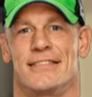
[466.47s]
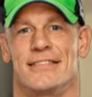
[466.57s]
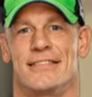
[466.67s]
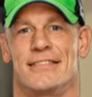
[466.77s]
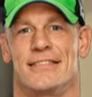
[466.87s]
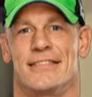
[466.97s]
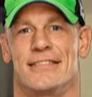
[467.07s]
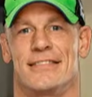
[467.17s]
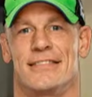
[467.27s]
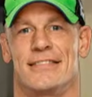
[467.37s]

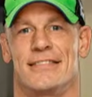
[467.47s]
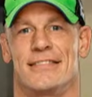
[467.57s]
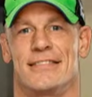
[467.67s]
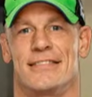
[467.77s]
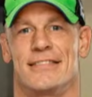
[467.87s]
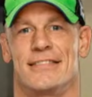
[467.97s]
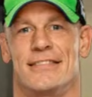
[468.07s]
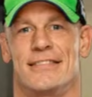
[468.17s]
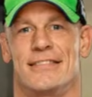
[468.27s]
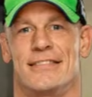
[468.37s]

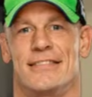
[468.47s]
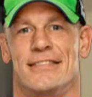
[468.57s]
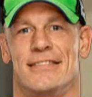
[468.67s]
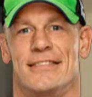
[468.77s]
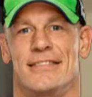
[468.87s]
(not speaking)